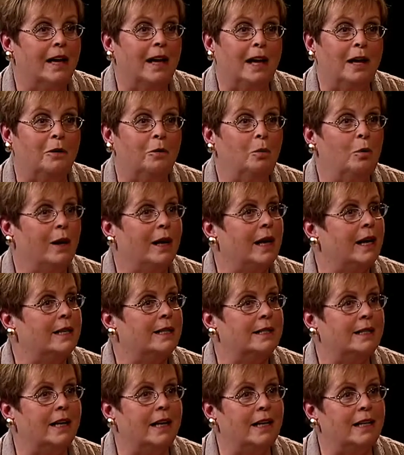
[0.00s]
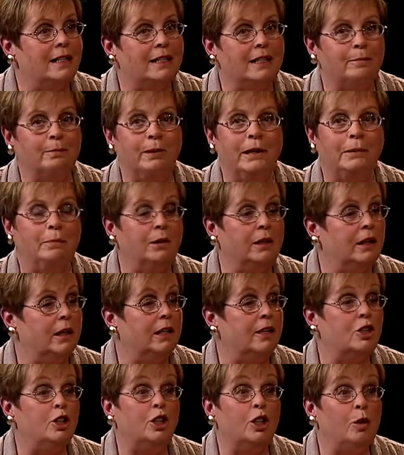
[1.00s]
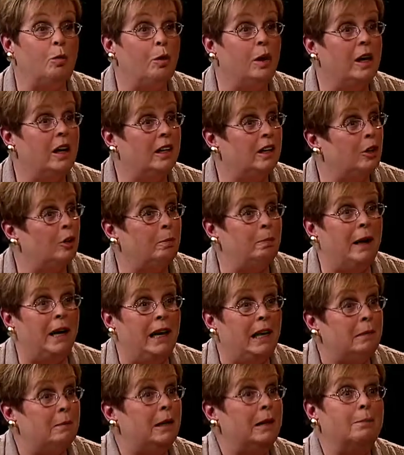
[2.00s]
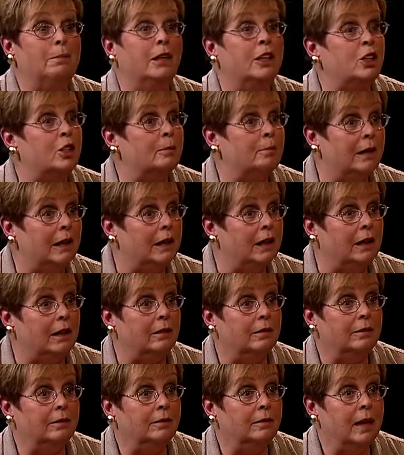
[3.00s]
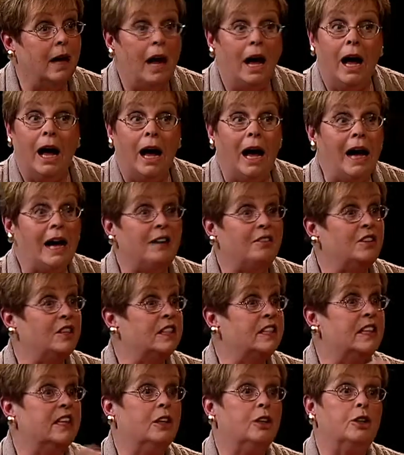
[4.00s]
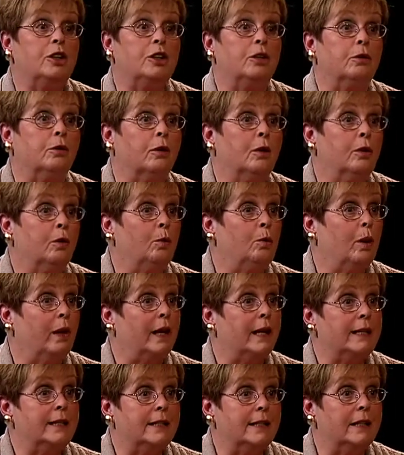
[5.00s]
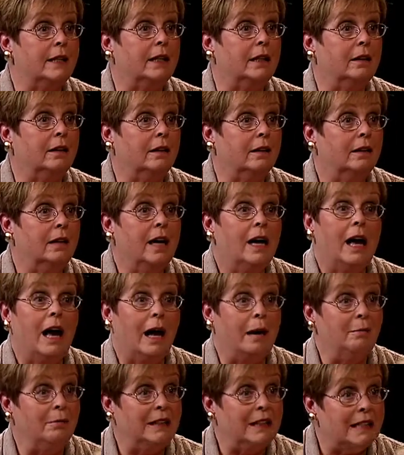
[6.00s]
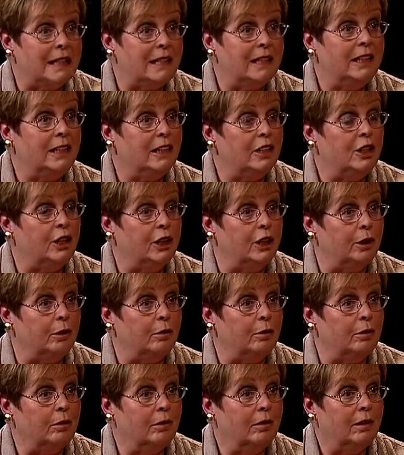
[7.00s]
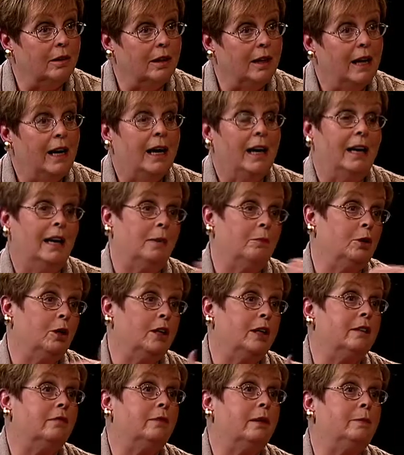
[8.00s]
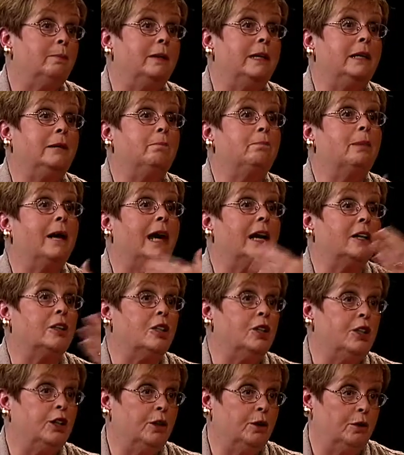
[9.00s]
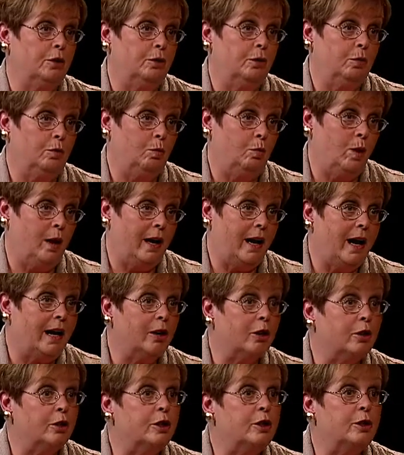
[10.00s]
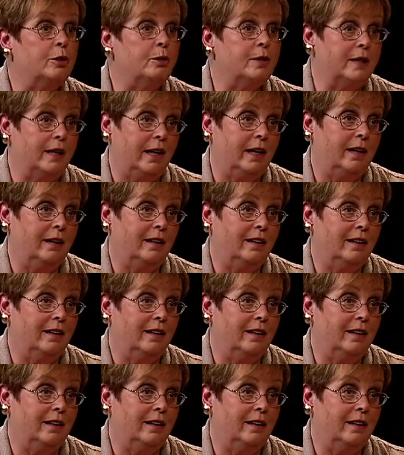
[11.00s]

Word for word: And what I say to people is, you know what, you're paying me a bunch of money. I have to tell you what I see. I'm listening to you, and I'm going to repeat back to you what I heard you say.